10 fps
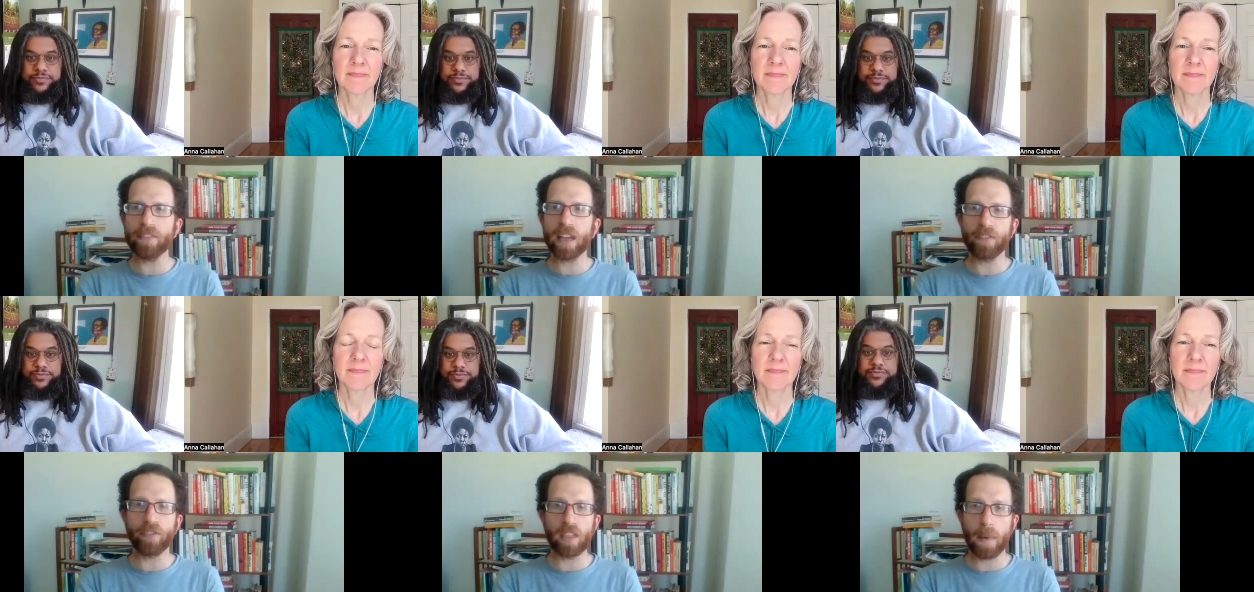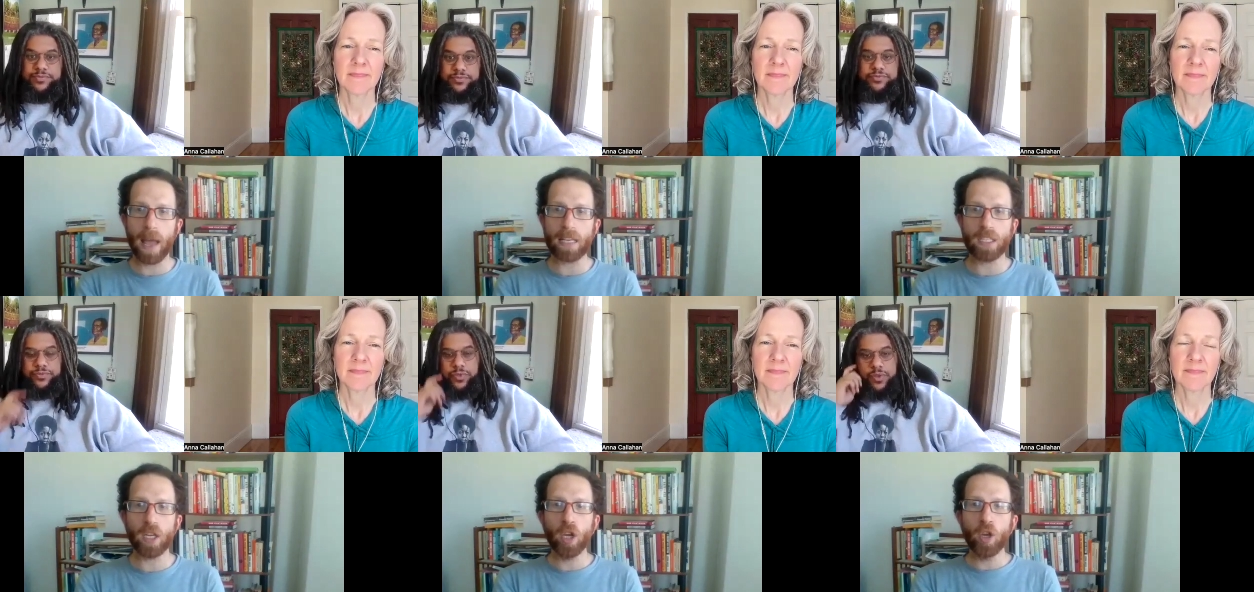Speaker 1: advocated for in the
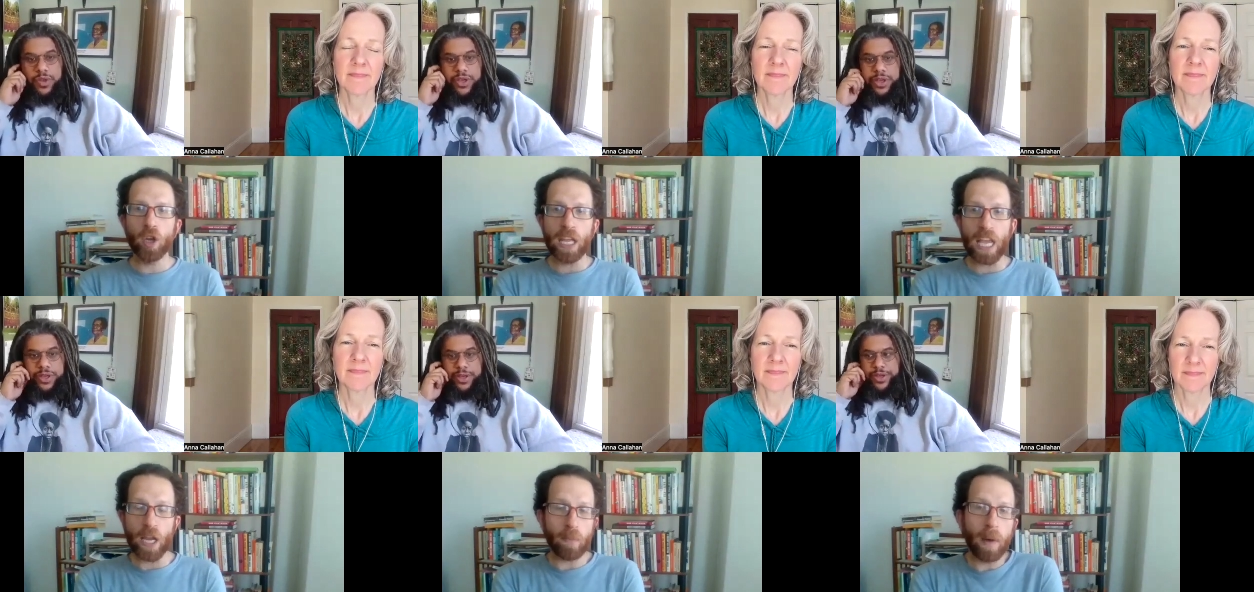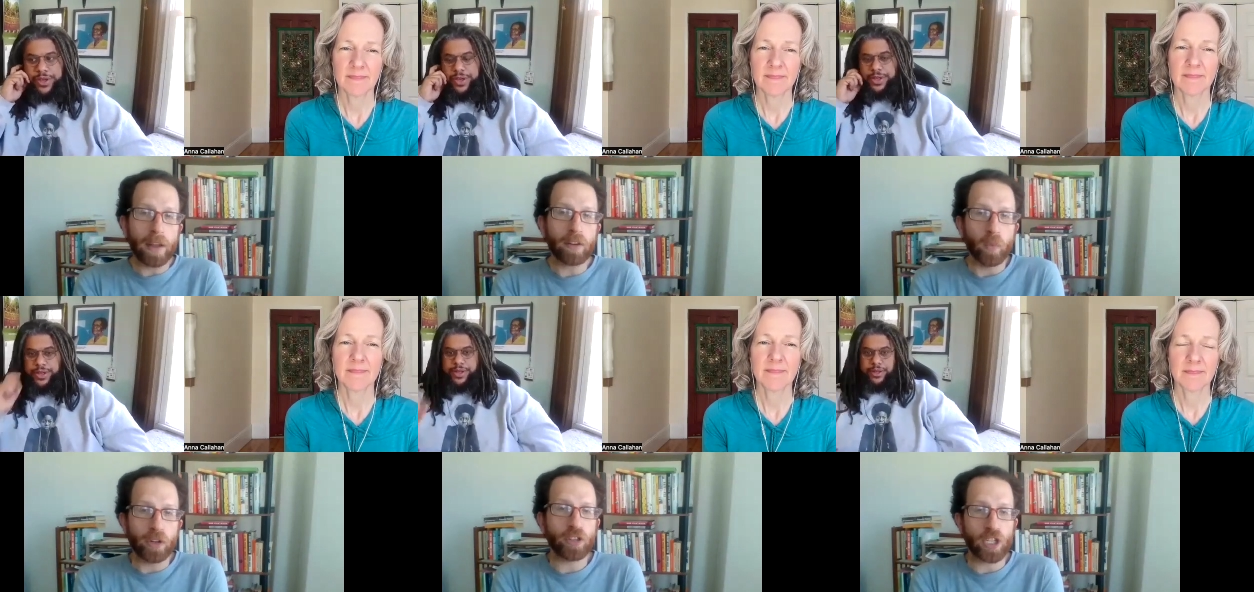past it,
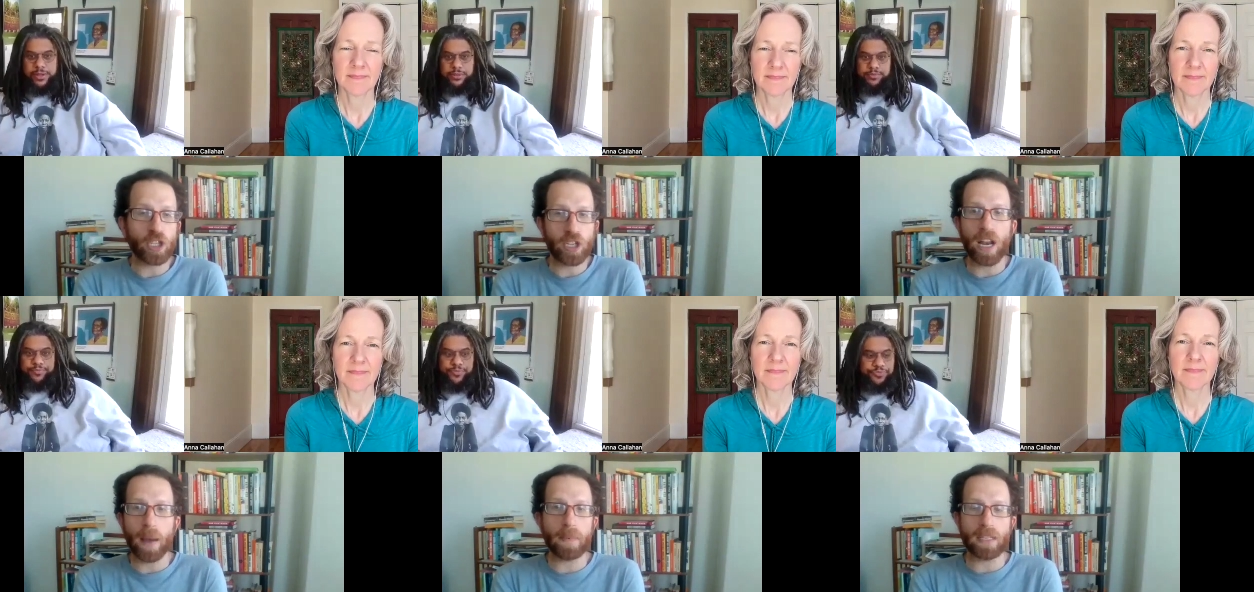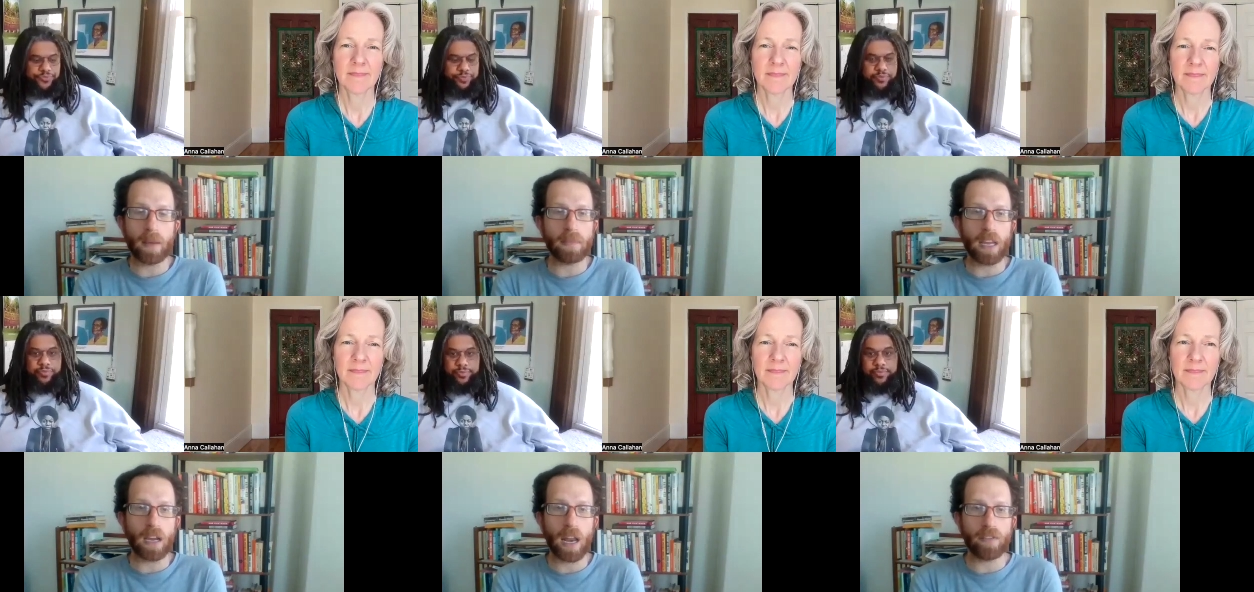bottled water just should not be
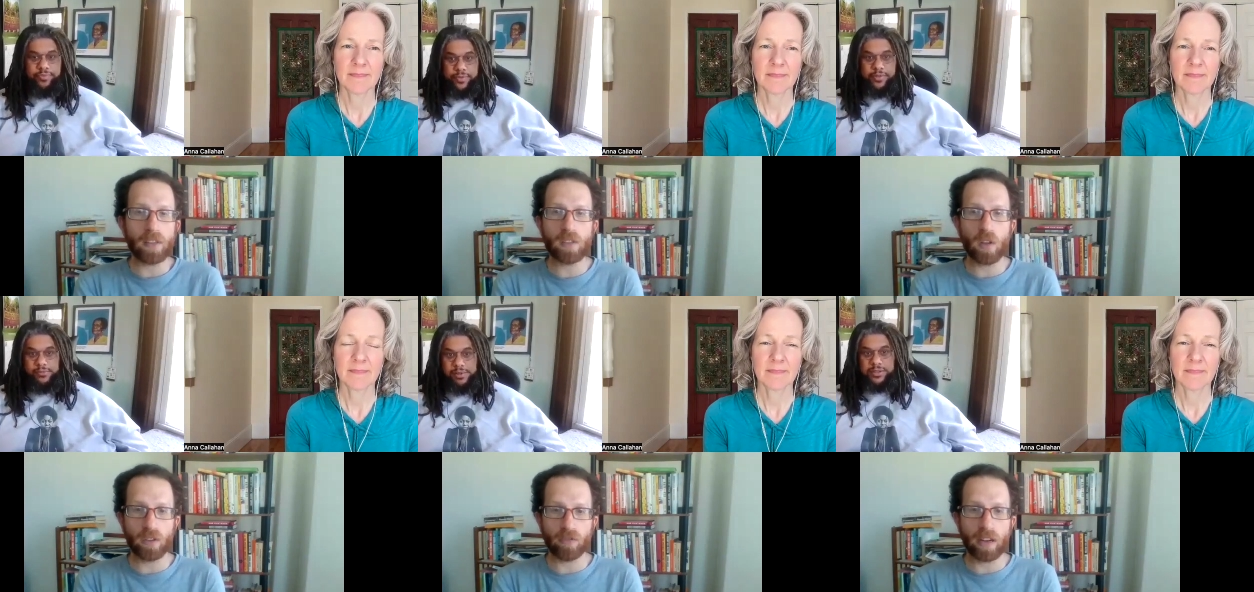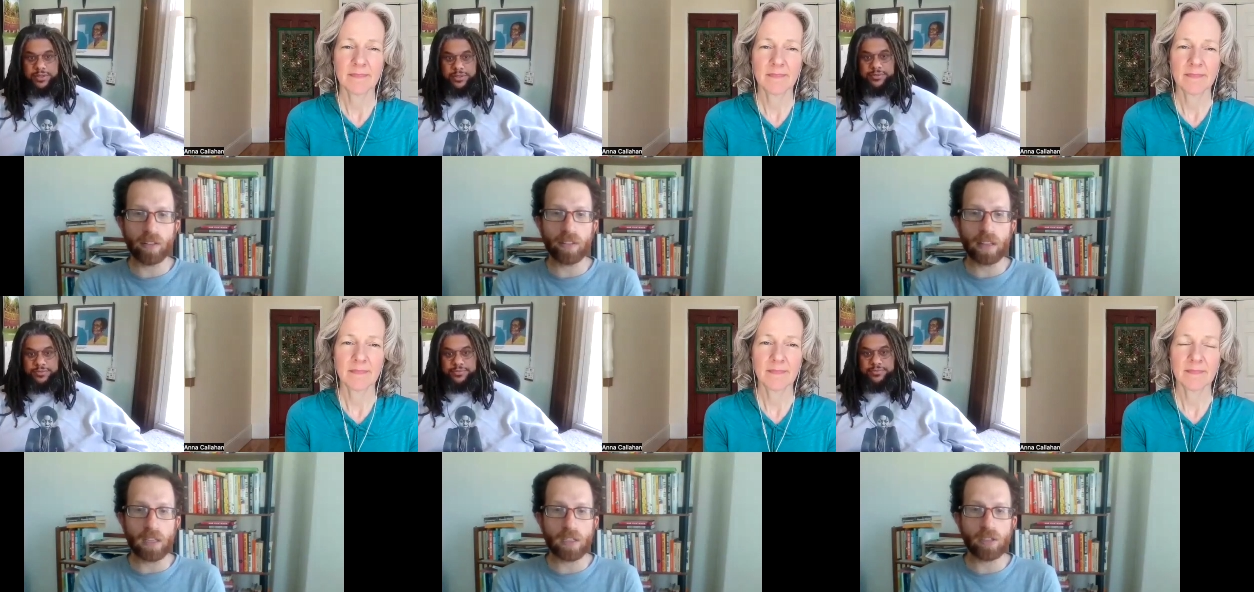something kind of sold
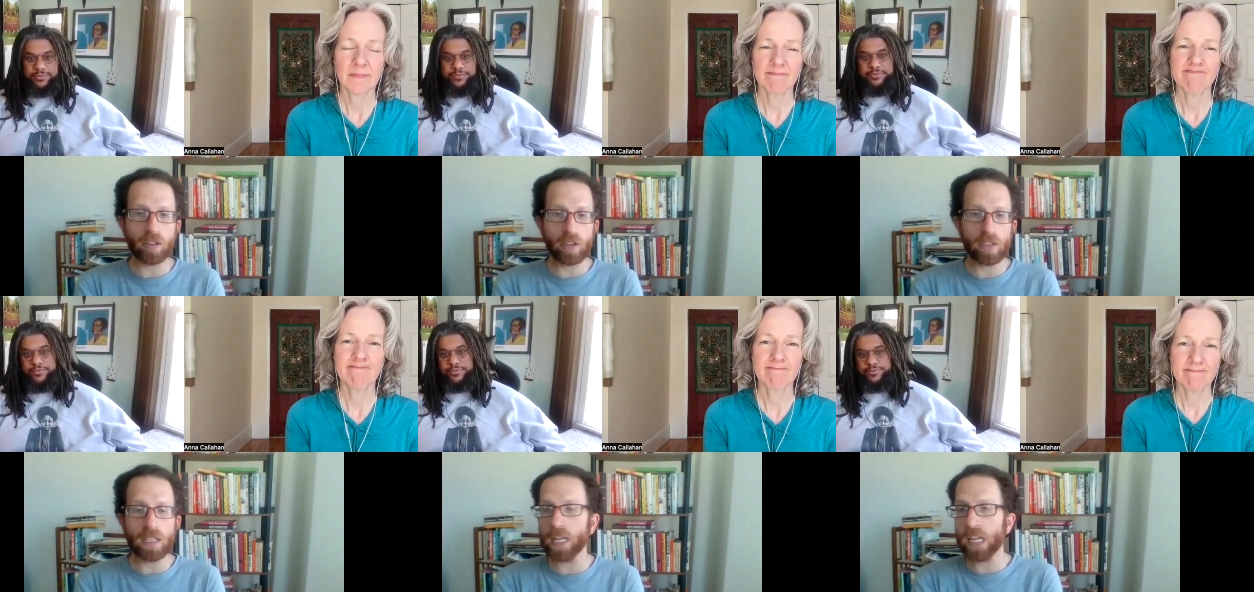regularly in stores.